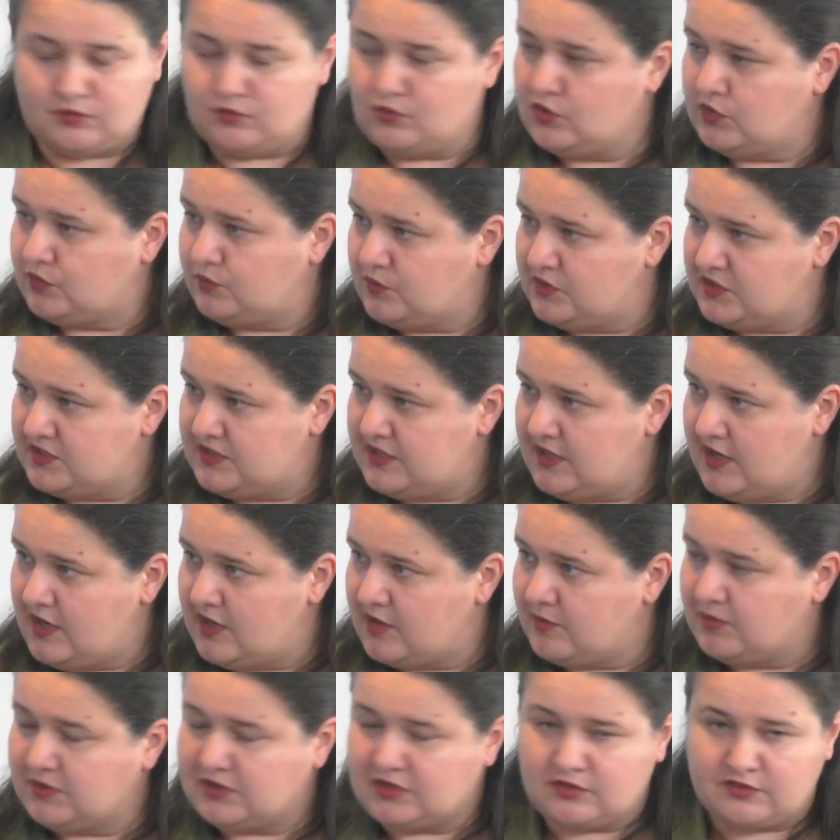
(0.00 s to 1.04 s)
what was
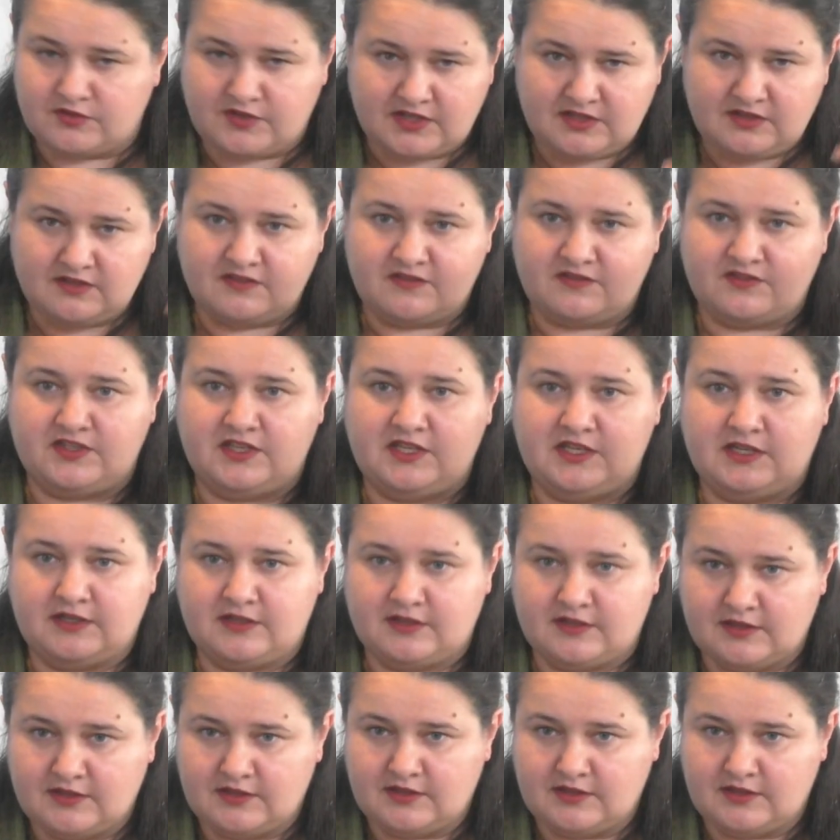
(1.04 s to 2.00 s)
there, but already think,